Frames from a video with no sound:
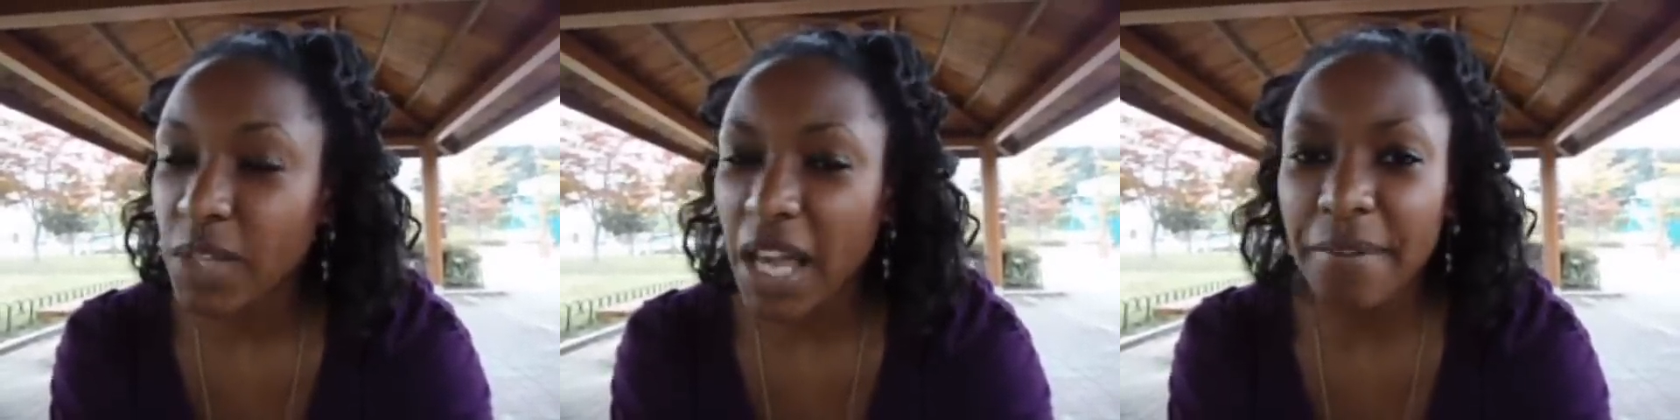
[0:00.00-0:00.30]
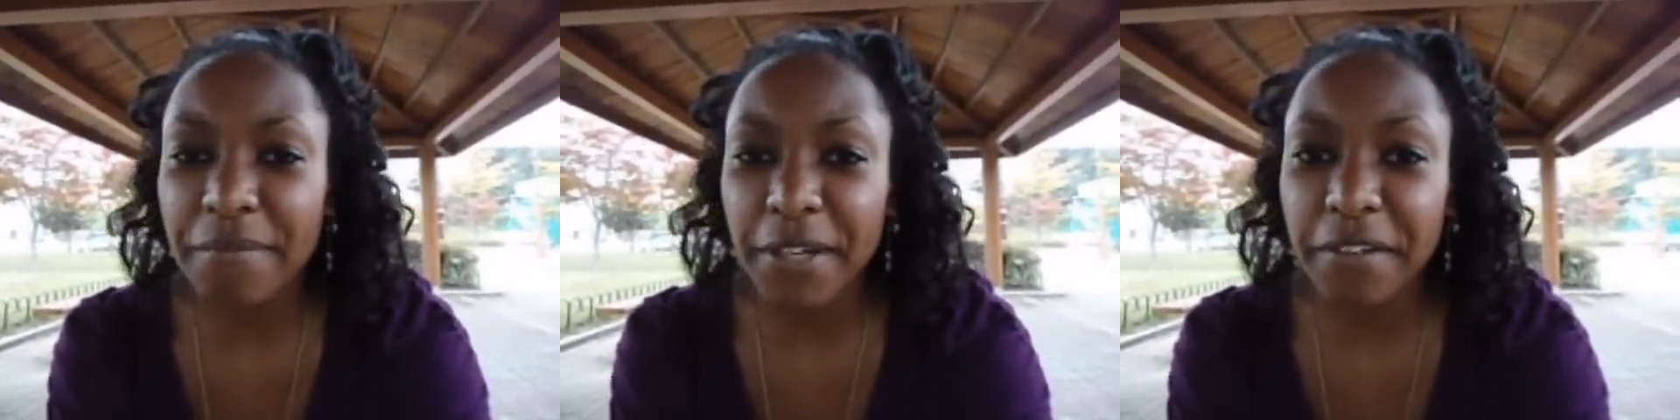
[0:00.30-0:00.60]

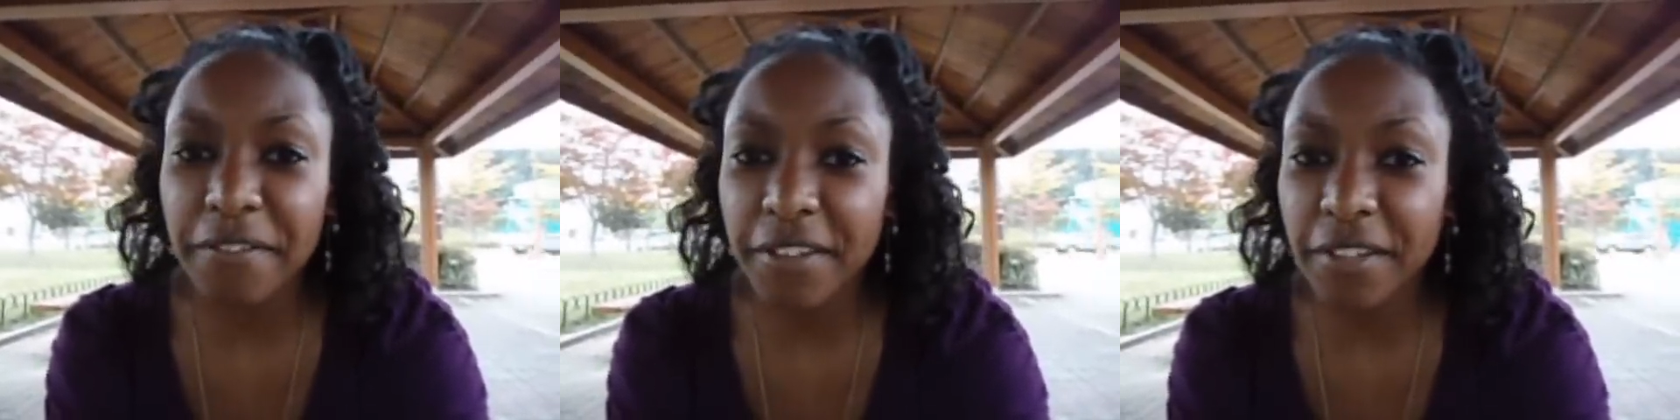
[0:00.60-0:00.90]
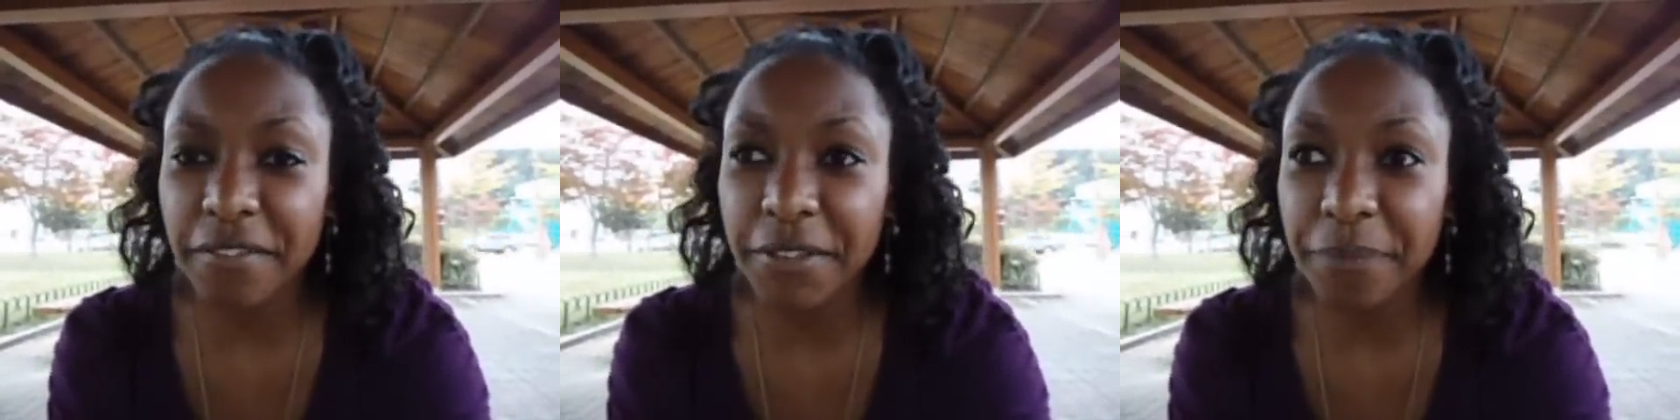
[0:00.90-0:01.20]
I'm very
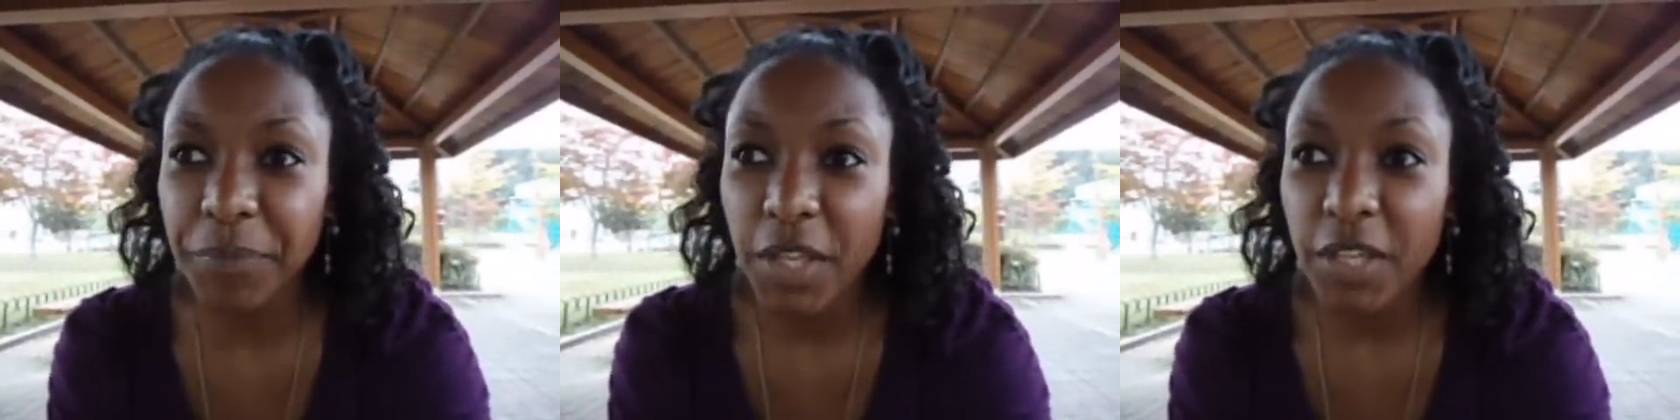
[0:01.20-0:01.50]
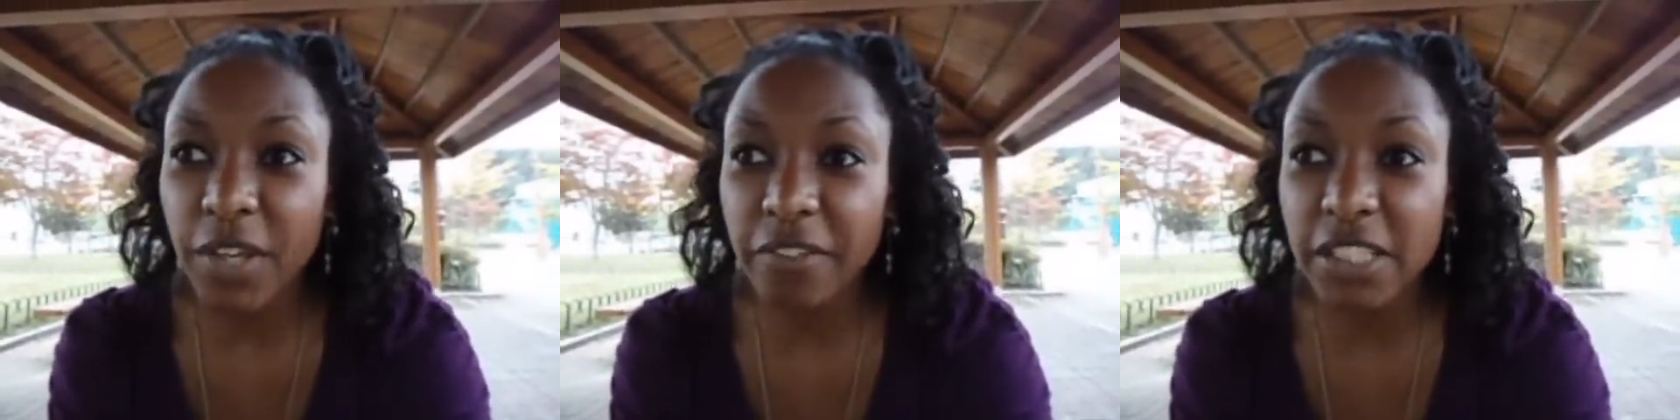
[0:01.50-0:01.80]
forgetful.
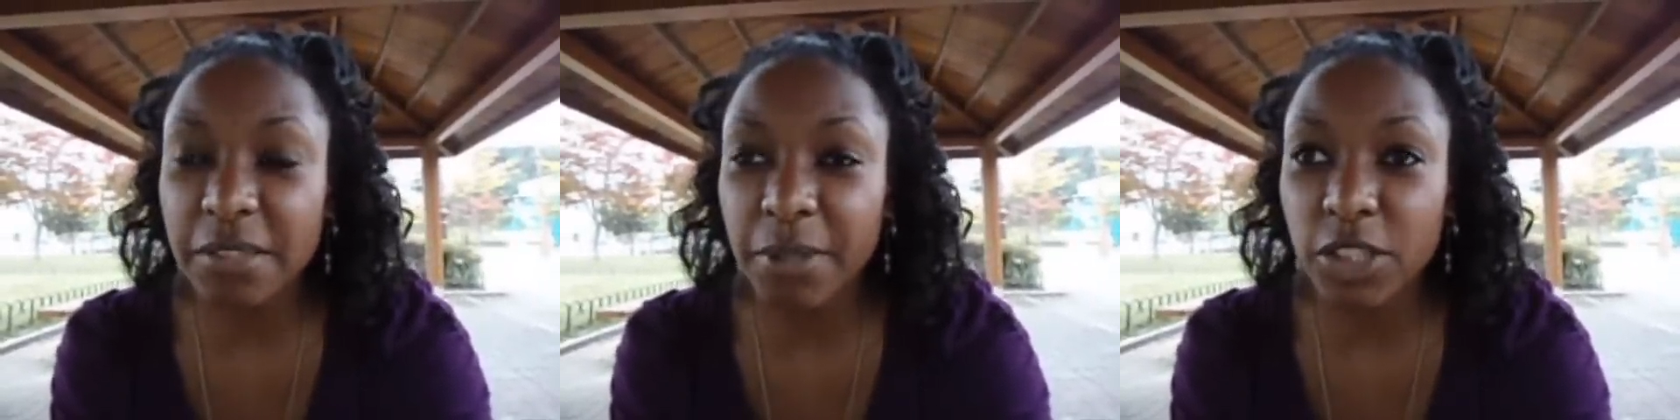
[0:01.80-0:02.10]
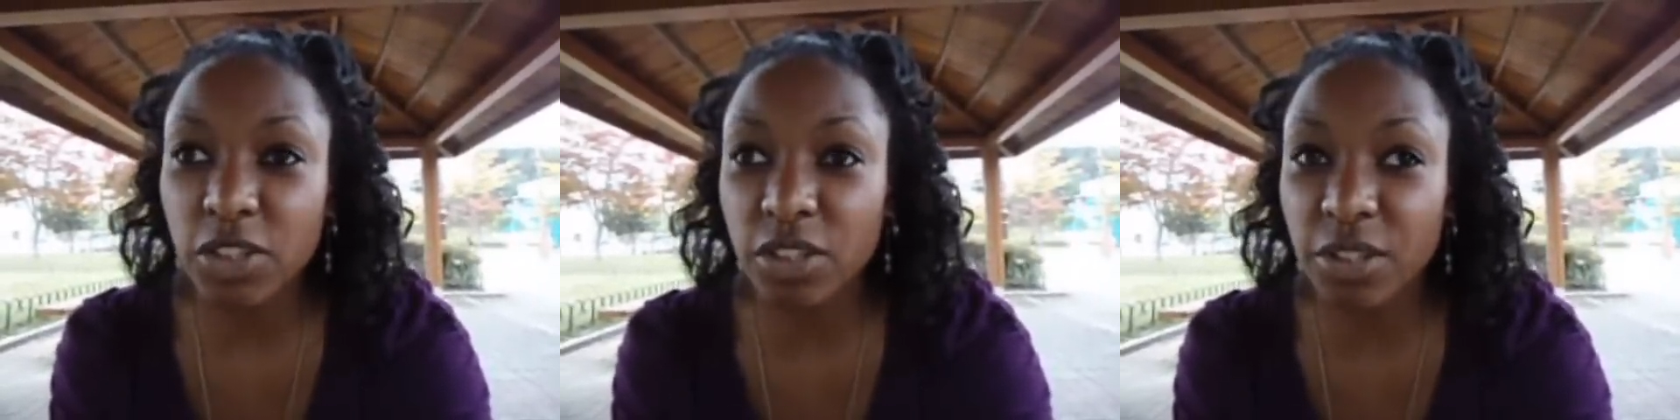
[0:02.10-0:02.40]
You have to submit
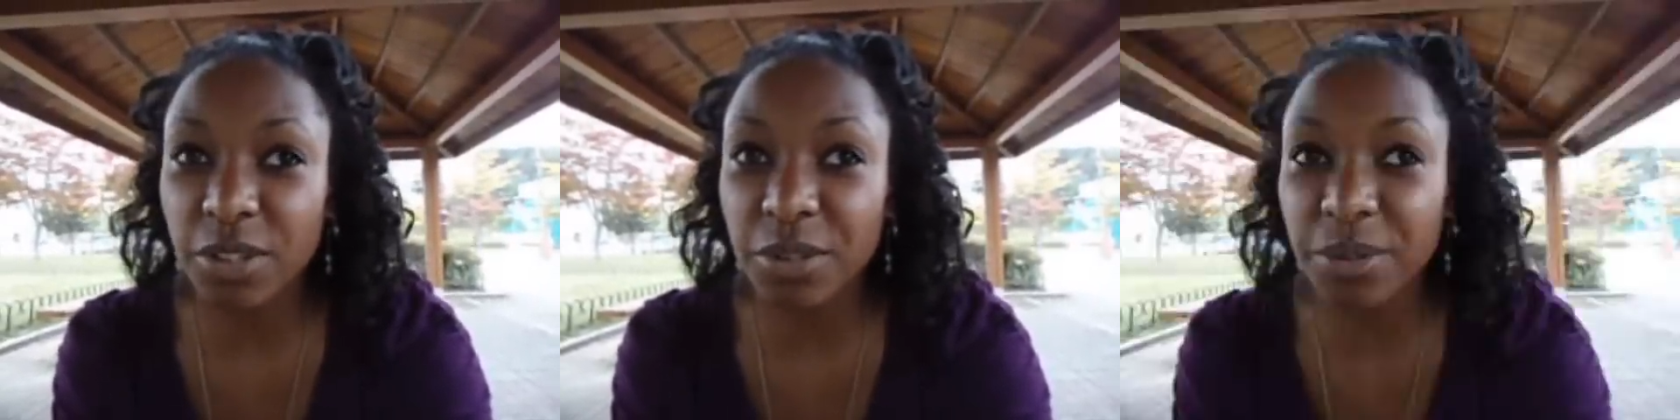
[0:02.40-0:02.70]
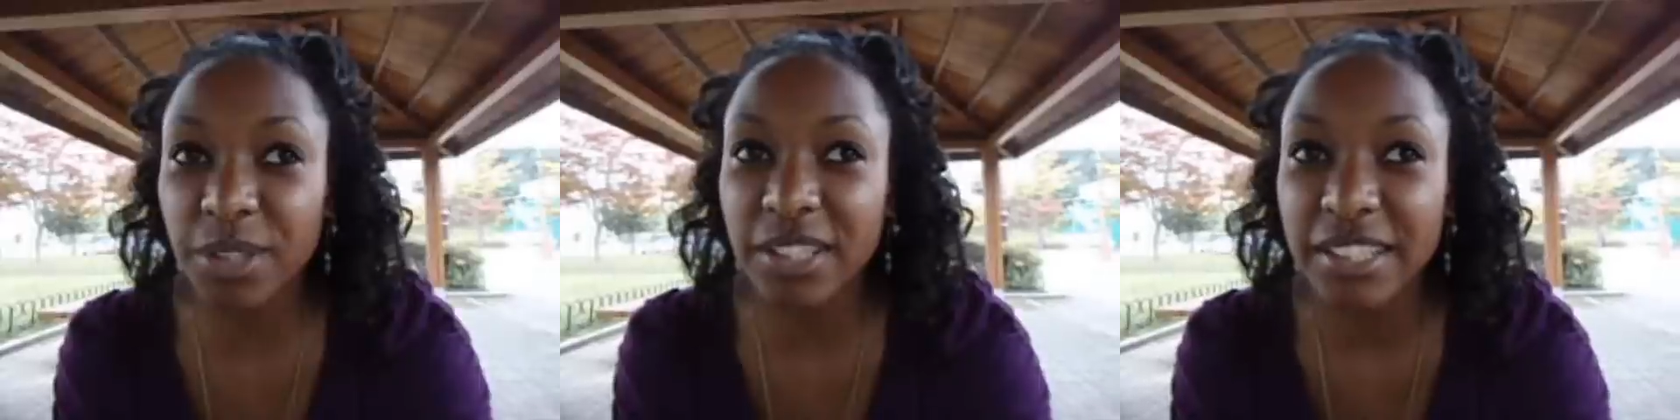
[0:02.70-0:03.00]
two,